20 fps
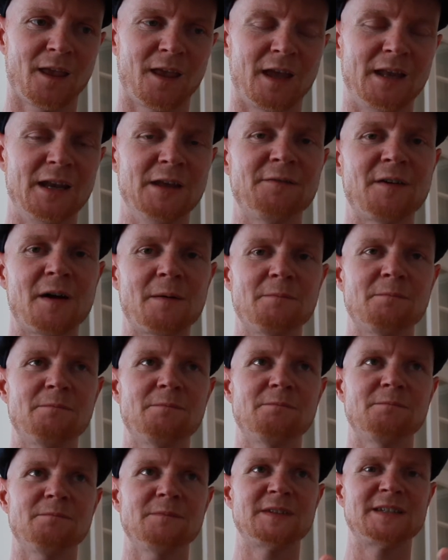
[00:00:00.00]
And if
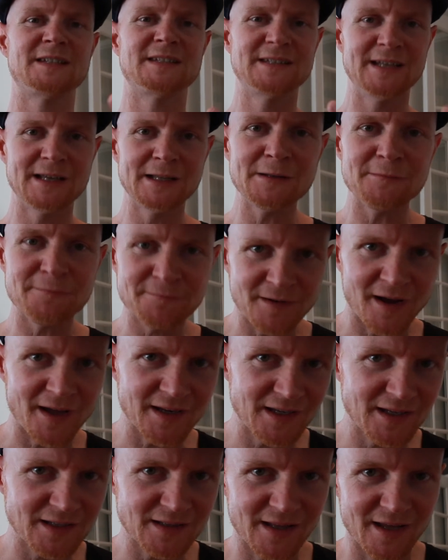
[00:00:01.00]
I'm still
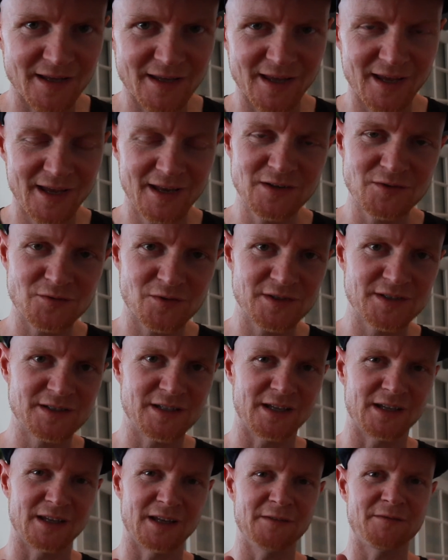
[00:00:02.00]
finding it like
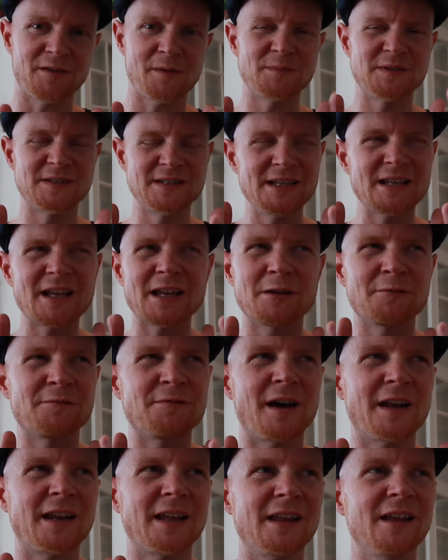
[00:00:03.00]
interesting, if I'm still kind of
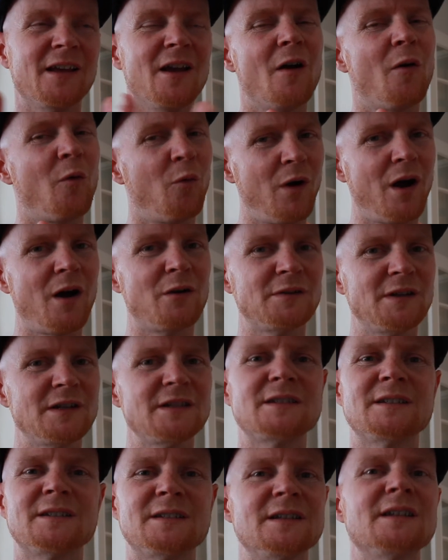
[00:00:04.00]
finding, wow,
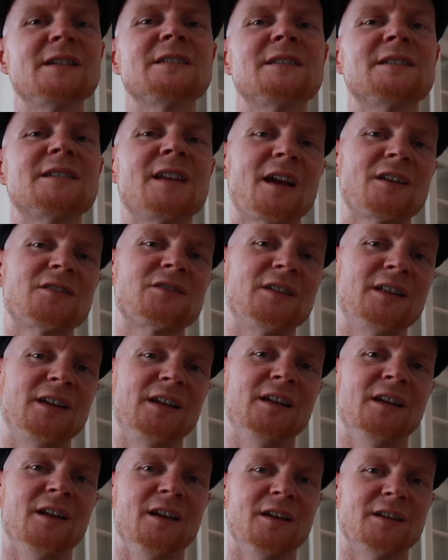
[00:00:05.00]
this is
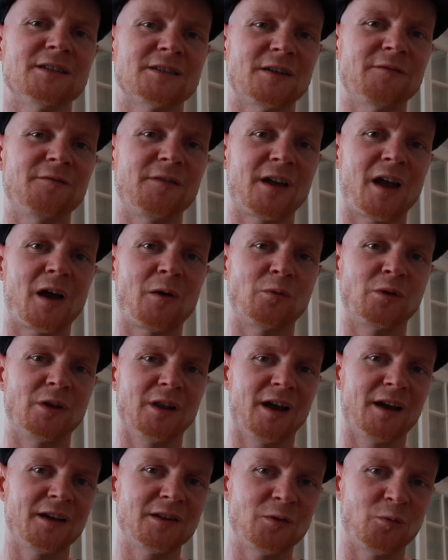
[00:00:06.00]
actually something I would
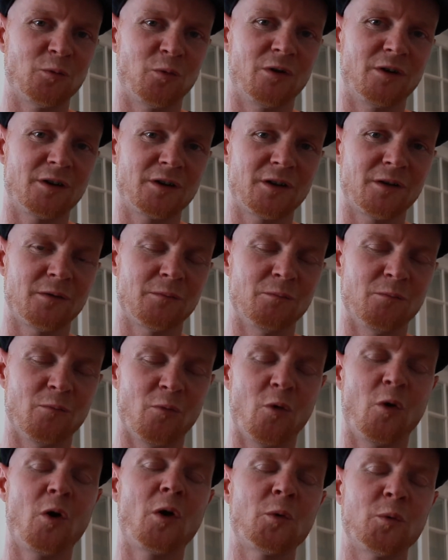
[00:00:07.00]
like to work
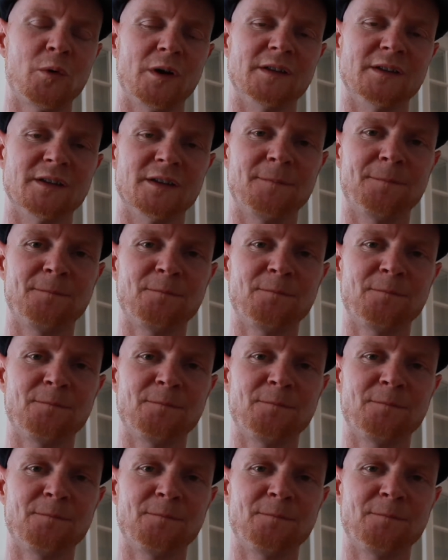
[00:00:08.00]
more with,